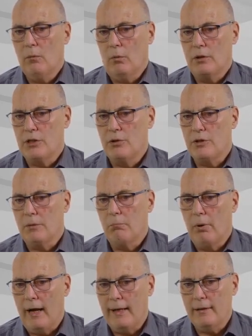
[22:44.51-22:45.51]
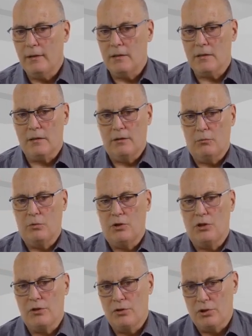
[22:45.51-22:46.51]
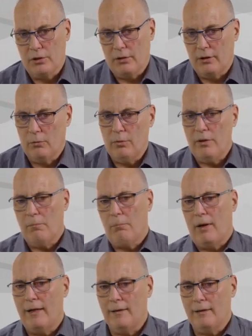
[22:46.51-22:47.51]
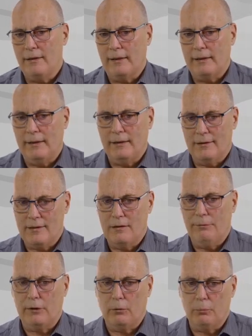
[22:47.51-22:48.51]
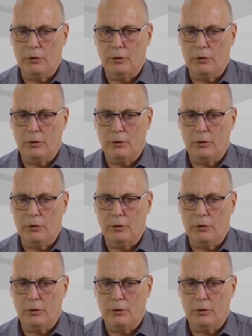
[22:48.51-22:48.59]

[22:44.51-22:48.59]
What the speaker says: was using blinders, and it was just to show that with the blinder technique it's difficult.